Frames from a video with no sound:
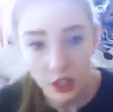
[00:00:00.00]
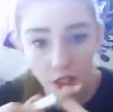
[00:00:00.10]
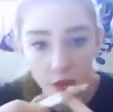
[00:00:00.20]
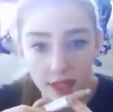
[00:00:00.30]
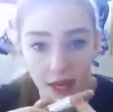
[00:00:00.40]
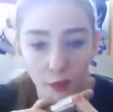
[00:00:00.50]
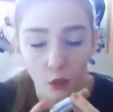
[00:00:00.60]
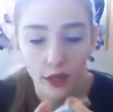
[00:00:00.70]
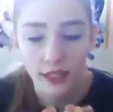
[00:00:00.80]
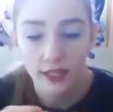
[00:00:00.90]
you know step
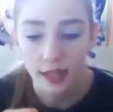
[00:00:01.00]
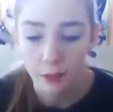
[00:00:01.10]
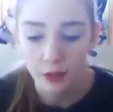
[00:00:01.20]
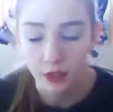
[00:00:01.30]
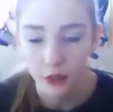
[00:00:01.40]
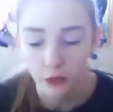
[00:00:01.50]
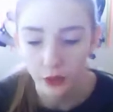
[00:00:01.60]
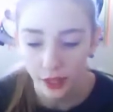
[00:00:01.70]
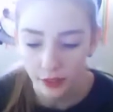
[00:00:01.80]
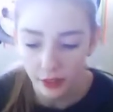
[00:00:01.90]
one and step two
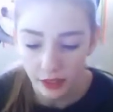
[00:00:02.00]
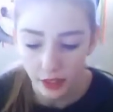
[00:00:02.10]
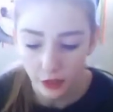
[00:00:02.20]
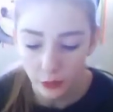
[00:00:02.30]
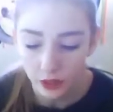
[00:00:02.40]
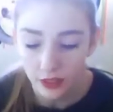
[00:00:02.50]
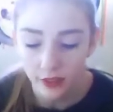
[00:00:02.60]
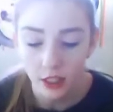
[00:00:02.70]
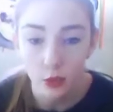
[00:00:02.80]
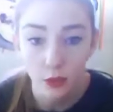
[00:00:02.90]
kind of like the other
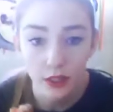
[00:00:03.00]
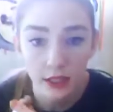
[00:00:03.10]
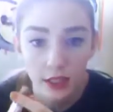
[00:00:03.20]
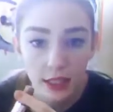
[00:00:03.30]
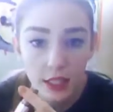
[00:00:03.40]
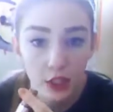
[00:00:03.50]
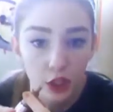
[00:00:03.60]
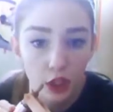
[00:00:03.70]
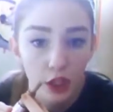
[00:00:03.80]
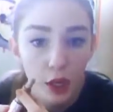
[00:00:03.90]
one this one is like
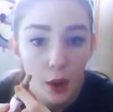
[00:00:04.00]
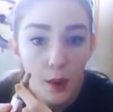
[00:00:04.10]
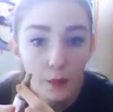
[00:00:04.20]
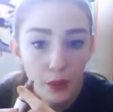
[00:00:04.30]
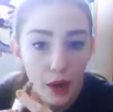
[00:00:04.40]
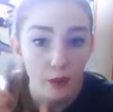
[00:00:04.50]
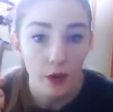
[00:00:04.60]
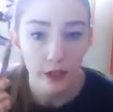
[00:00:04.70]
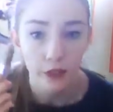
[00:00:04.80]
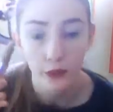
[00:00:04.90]
your brow
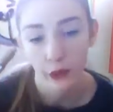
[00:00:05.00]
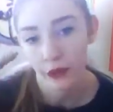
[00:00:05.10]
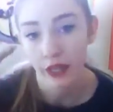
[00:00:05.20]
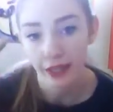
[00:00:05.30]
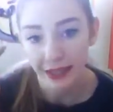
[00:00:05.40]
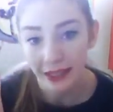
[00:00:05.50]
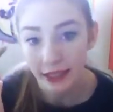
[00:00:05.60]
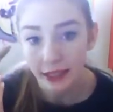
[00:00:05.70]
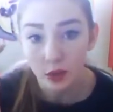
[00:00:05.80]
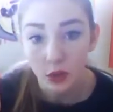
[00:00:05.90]
bone inner corner and
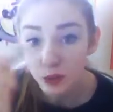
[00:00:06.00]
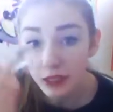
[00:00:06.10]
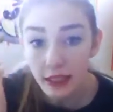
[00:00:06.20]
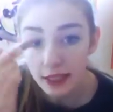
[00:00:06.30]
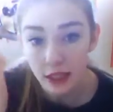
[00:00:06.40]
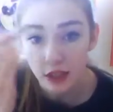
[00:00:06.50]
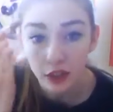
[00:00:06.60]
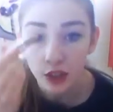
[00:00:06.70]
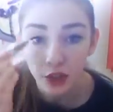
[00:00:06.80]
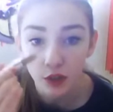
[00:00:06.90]
lid so it's really easy you know you
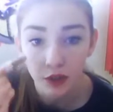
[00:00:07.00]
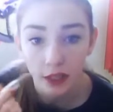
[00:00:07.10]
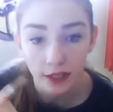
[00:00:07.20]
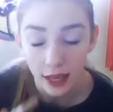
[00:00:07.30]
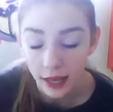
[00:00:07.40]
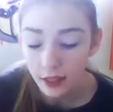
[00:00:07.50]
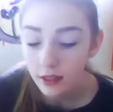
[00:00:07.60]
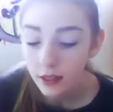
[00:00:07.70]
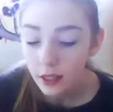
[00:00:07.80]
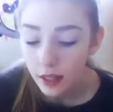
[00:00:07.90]
can just go like that
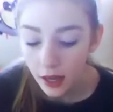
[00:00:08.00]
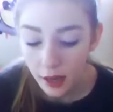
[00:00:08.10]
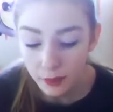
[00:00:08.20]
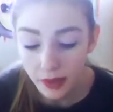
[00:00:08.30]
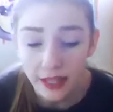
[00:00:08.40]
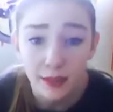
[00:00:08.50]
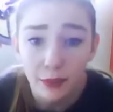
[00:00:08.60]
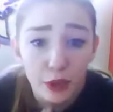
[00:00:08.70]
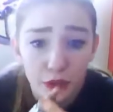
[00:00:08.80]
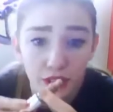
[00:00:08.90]
um, and it's a
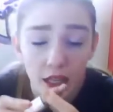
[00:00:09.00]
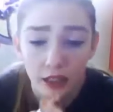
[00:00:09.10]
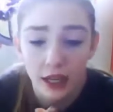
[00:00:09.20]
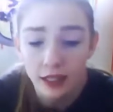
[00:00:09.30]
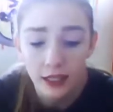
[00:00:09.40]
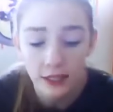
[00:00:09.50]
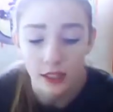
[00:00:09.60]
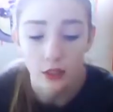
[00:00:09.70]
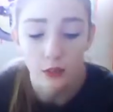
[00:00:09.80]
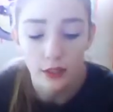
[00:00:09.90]
beautiful color i liked
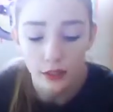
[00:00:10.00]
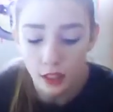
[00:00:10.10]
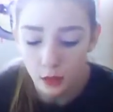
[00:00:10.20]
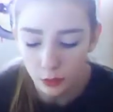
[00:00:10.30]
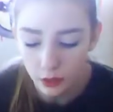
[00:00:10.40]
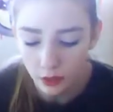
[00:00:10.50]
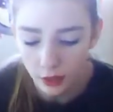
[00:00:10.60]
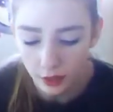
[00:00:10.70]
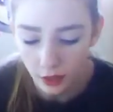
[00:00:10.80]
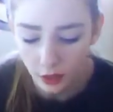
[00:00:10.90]
this one this one i
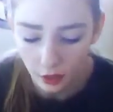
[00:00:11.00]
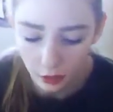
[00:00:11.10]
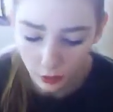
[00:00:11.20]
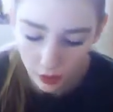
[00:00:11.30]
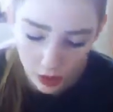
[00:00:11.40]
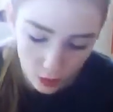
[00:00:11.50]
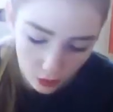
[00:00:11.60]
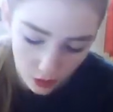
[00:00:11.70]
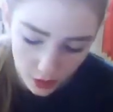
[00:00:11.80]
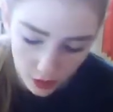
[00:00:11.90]
think this
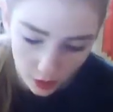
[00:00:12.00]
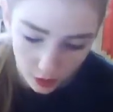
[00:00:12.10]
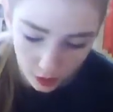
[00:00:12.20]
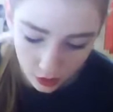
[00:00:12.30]
was the